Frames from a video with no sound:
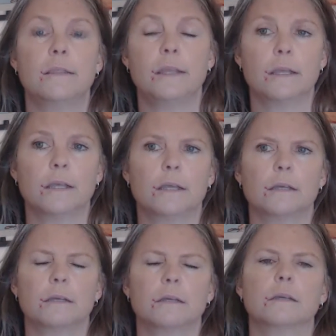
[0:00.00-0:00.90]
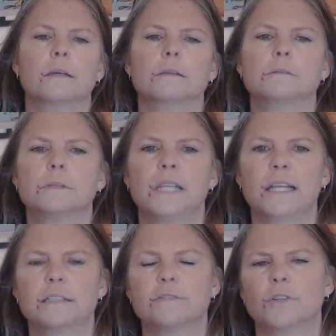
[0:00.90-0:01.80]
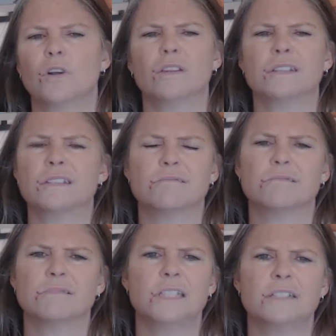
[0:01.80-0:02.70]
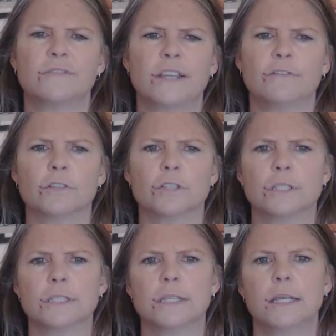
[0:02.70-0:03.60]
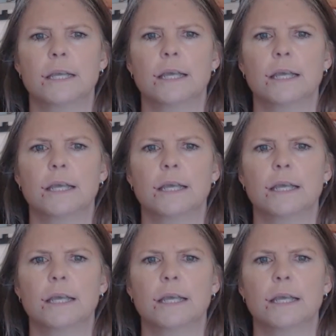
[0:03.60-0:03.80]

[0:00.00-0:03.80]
the uh, text for all this these fake versions.